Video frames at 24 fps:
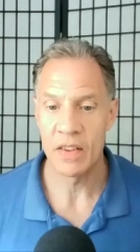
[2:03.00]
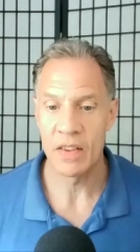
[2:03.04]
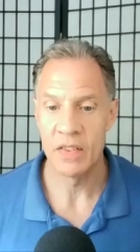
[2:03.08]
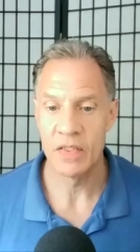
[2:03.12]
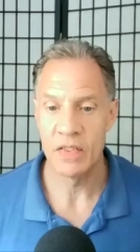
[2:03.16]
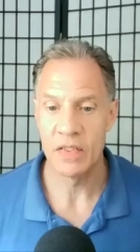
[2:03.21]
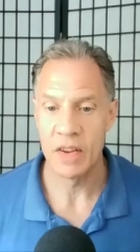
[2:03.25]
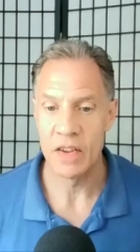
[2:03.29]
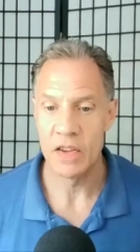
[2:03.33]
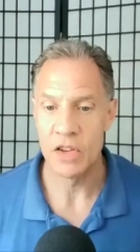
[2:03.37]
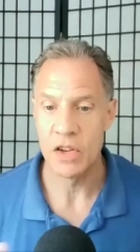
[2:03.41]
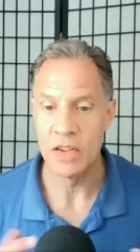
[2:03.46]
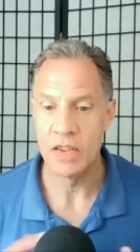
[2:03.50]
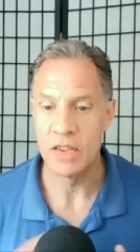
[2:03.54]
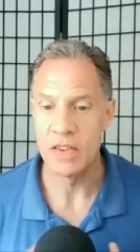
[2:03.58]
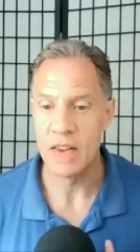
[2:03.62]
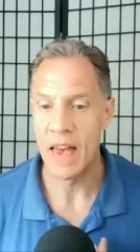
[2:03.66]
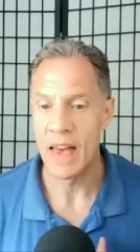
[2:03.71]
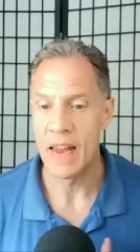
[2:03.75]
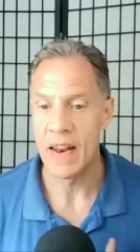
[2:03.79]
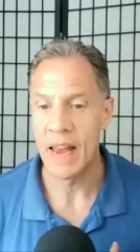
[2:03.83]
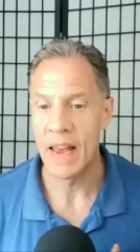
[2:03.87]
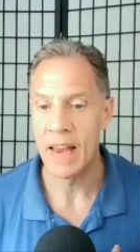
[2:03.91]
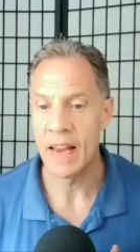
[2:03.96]
such as
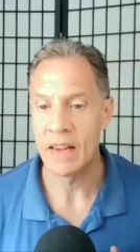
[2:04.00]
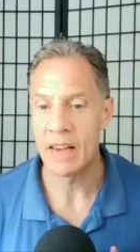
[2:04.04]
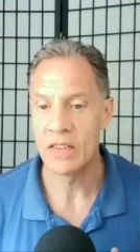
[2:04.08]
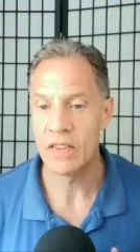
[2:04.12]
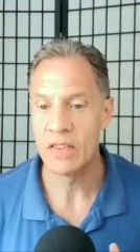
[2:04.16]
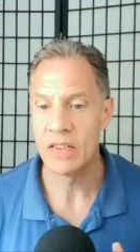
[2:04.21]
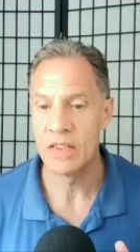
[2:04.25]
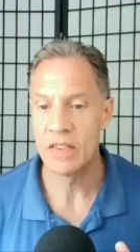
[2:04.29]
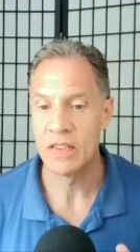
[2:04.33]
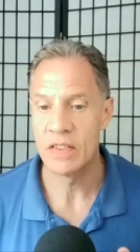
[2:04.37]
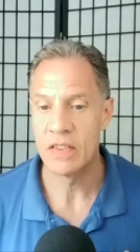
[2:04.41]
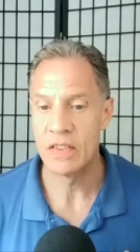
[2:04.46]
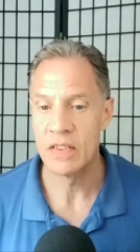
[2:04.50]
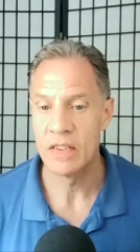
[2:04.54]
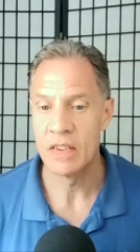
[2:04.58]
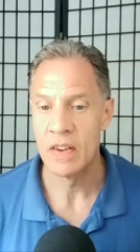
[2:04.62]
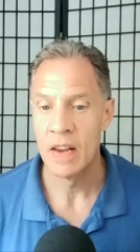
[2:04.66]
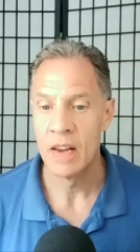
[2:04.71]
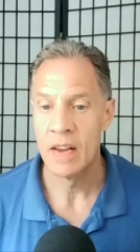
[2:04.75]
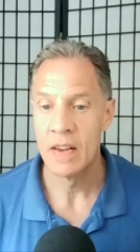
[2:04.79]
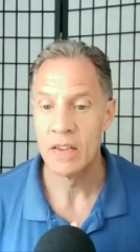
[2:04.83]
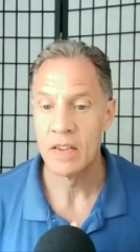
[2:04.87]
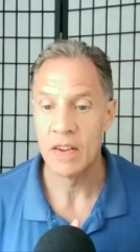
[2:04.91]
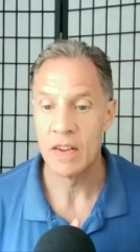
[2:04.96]
headaches,
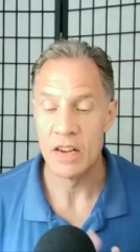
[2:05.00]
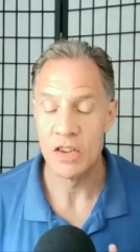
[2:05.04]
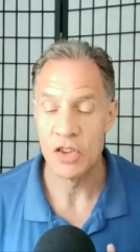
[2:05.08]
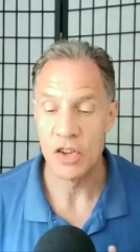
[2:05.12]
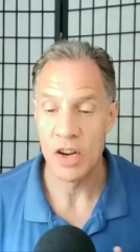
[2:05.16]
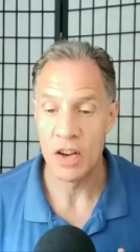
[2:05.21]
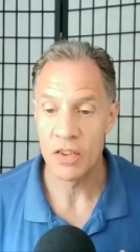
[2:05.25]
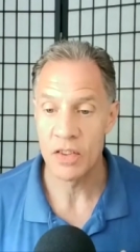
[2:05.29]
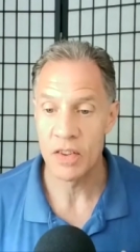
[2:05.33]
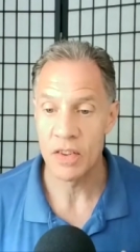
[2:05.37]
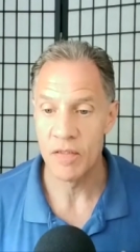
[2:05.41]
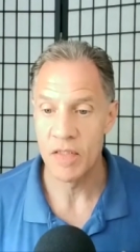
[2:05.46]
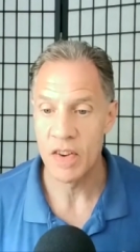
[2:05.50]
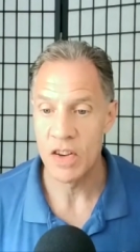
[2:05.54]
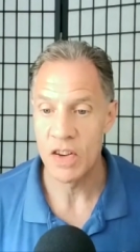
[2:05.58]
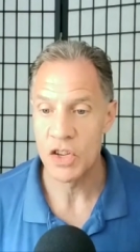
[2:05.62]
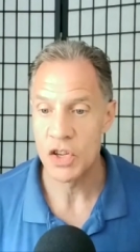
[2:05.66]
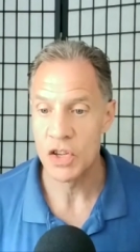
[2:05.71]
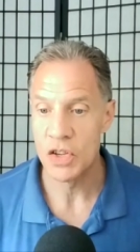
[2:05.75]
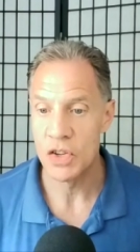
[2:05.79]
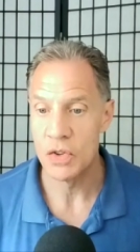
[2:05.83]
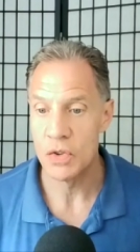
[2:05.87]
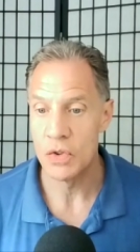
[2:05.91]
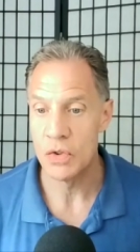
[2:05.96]
digestive
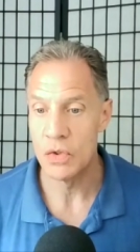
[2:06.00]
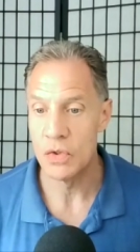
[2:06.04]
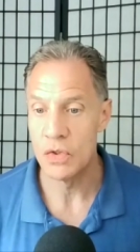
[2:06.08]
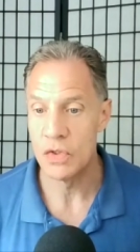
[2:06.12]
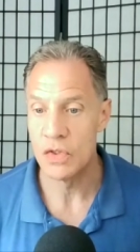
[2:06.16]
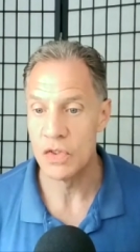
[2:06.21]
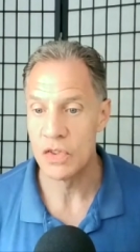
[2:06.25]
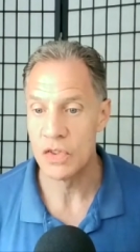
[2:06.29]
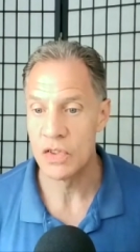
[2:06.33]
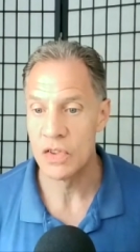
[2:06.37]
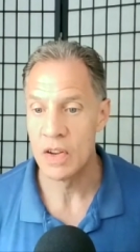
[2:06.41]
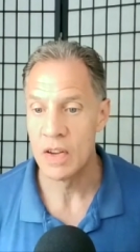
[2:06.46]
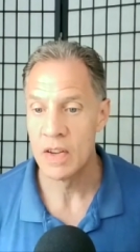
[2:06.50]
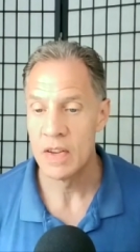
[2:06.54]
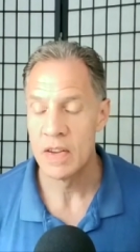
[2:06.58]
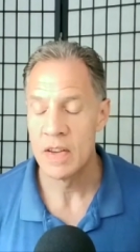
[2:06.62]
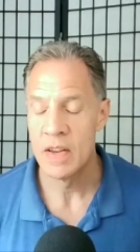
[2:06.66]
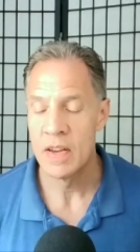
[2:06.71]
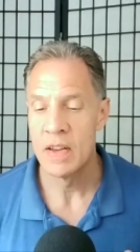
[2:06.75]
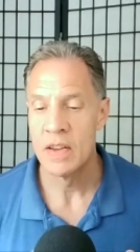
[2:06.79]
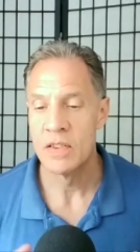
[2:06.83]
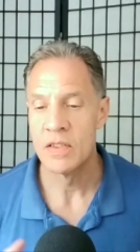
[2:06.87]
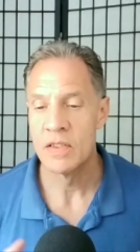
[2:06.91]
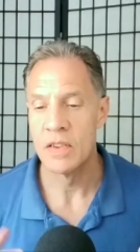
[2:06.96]
issues,
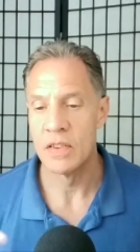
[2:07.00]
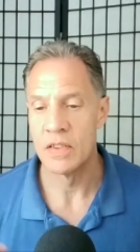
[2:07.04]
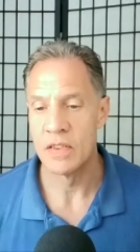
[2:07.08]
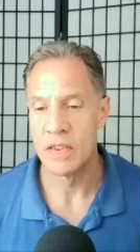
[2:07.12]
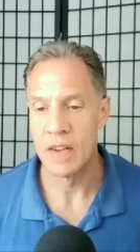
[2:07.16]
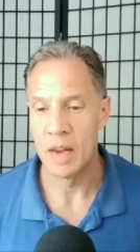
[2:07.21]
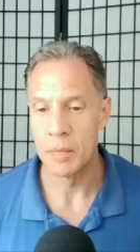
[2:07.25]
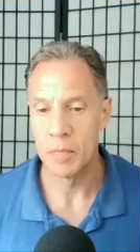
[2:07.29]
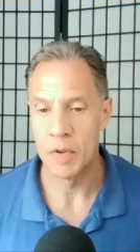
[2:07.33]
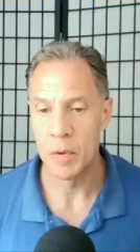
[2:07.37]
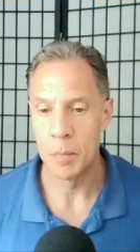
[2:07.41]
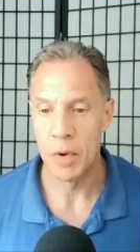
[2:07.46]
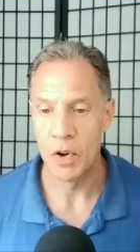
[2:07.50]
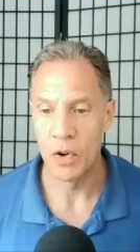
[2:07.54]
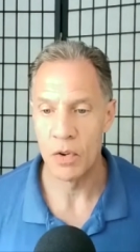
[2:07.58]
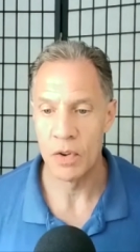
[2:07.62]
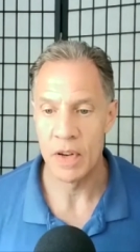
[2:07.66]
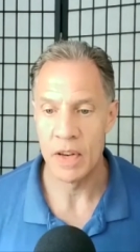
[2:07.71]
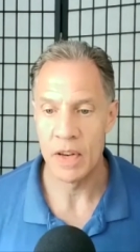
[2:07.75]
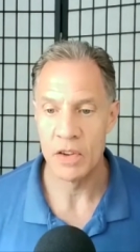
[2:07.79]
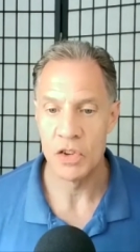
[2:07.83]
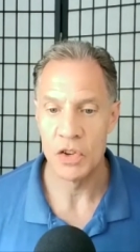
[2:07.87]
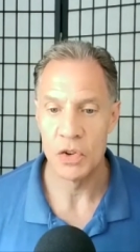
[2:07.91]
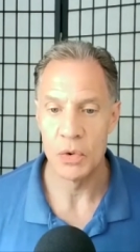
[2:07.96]

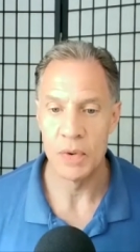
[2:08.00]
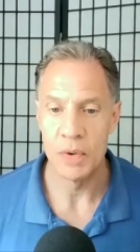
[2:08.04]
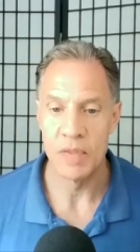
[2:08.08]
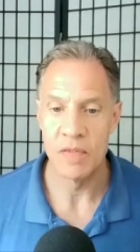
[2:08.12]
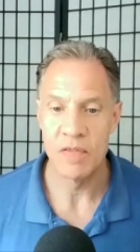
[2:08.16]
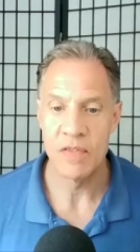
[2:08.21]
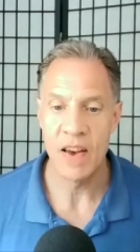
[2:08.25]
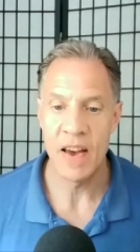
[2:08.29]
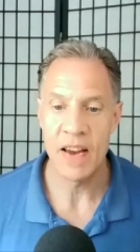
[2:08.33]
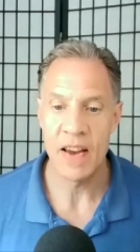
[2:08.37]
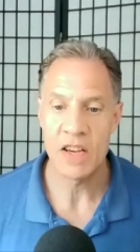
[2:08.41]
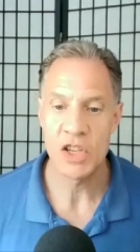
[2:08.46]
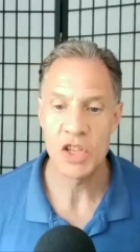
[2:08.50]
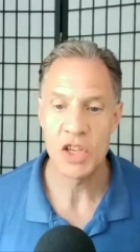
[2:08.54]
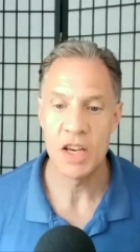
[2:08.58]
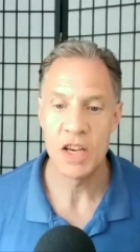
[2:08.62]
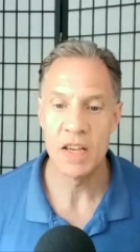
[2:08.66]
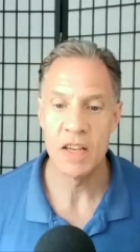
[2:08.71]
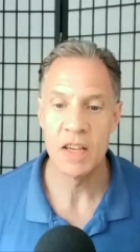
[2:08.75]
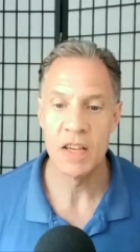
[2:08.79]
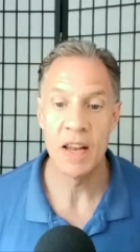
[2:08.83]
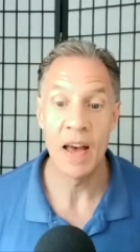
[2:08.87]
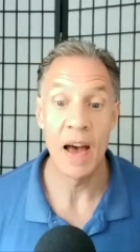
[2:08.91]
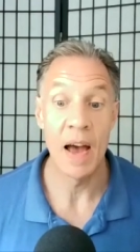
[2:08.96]
susceptibility to
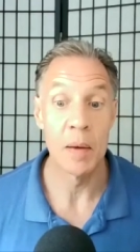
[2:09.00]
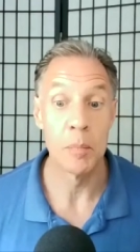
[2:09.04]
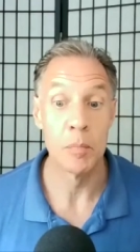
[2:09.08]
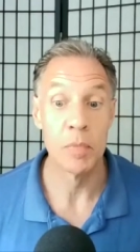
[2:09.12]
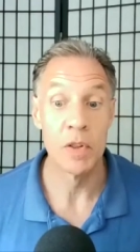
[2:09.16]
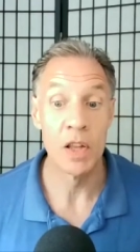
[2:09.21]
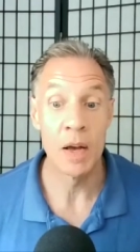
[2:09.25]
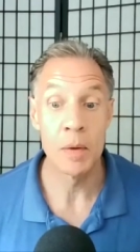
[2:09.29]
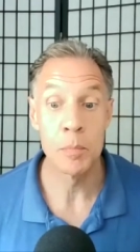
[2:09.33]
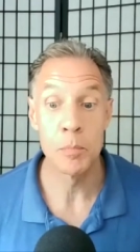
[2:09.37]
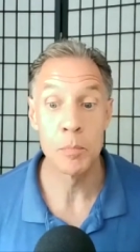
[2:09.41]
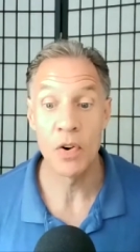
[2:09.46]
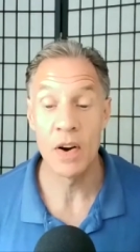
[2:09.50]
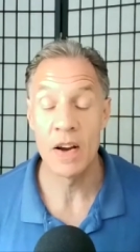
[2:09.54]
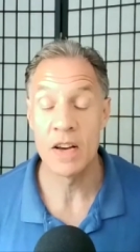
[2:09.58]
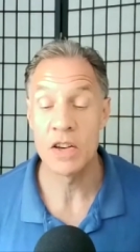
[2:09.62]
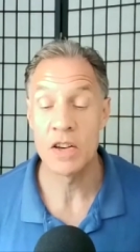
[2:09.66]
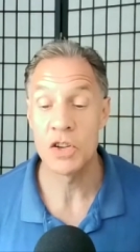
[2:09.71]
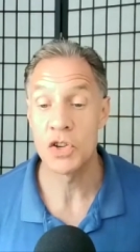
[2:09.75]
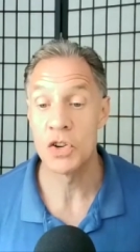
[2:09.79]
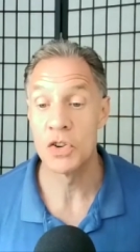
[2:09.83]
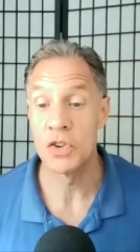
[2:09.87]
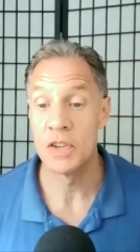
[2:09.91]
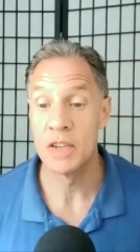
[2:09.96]
infection, high blood
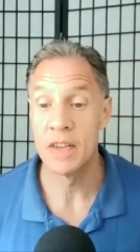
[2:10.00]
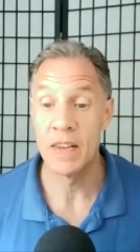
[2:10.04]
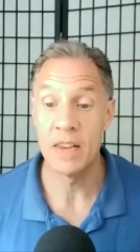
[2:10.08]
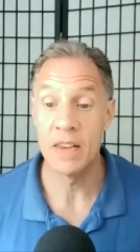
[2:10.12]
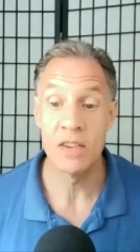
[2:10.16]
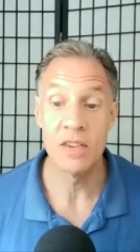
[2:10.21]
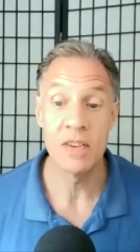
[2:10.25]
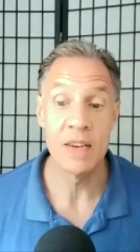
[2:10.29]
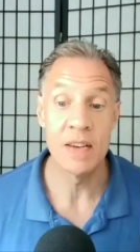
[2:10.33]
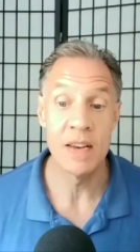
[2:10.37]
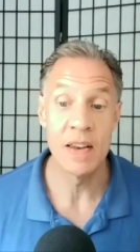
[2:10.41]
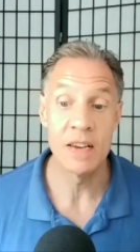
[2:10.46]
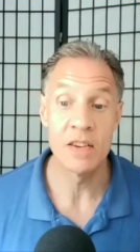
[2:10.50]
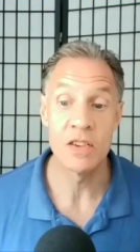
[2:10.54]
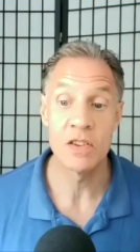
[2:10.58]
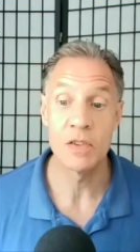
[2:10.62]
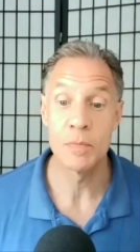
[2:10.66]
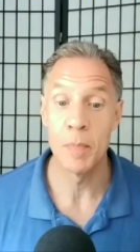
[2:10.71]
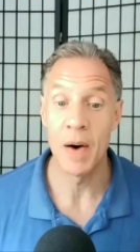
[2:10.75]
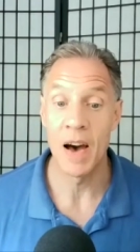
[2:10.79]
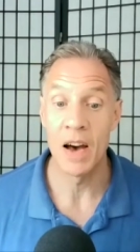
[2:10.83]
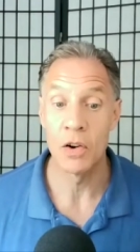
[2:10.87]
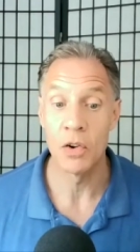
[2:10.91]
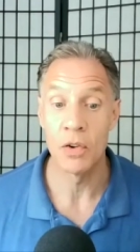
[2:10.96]
pressure, dizziness,
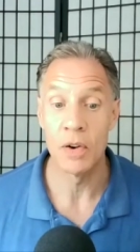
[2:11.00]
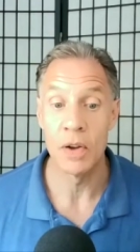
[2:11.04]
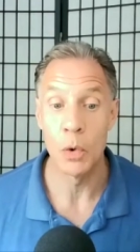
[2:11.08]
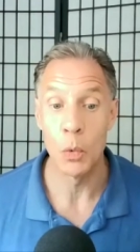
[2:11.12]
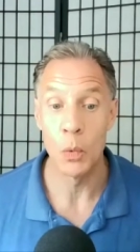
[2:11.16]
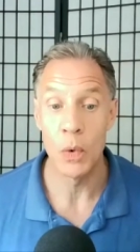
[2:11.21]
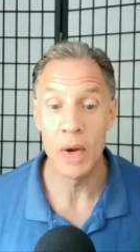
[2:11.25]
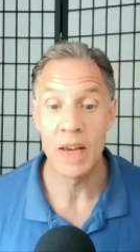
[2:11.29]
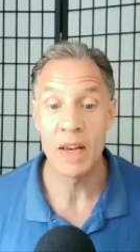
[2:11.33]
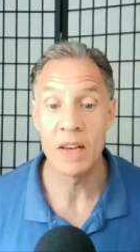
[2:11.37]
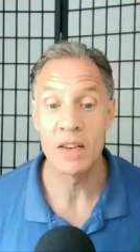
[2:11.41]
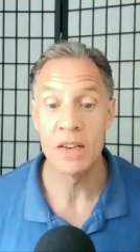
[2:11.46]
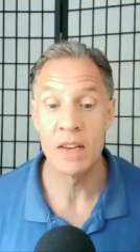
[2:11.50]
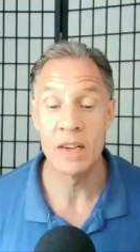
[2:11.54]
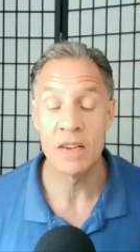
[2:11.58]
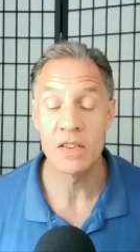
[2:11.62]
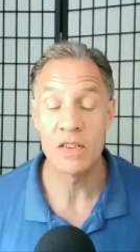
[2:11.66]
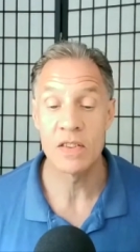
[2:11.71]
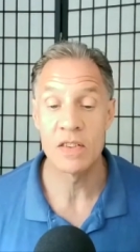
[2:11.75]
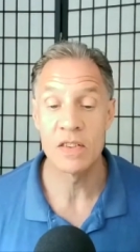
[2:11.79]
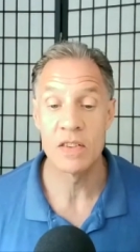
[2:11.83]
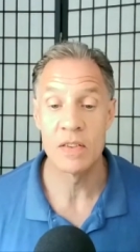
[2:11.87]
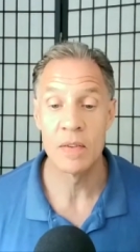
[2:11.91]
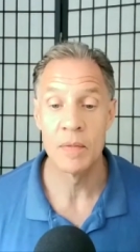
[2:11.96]
bodily
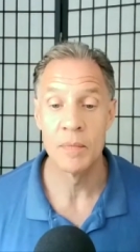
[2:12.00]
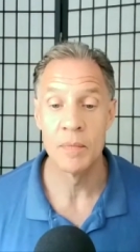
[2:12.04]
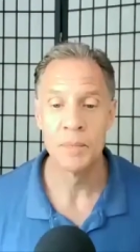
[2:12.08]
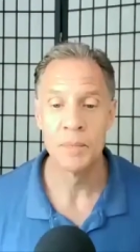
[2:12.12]
weakness,